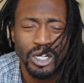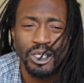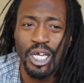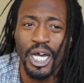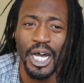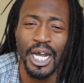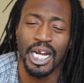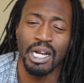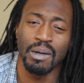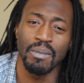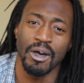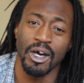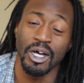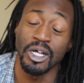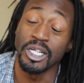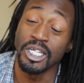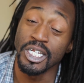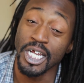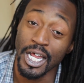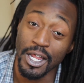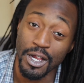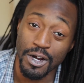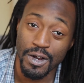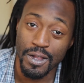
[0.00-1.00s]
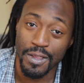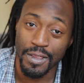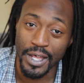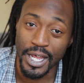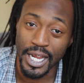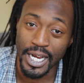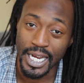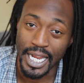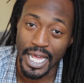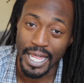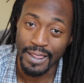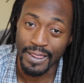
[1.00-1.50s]
talking about none other
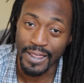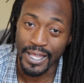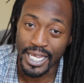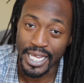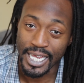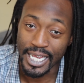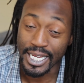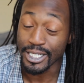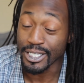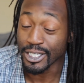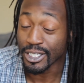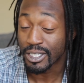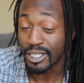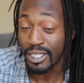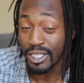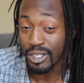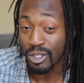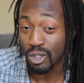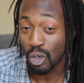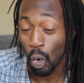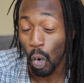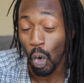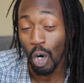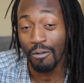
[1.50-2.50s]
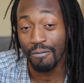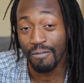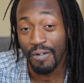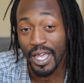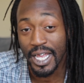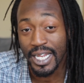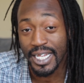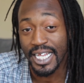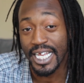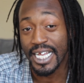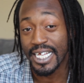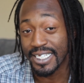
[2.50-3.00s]
than the
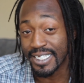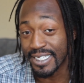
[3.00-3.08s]
Corvette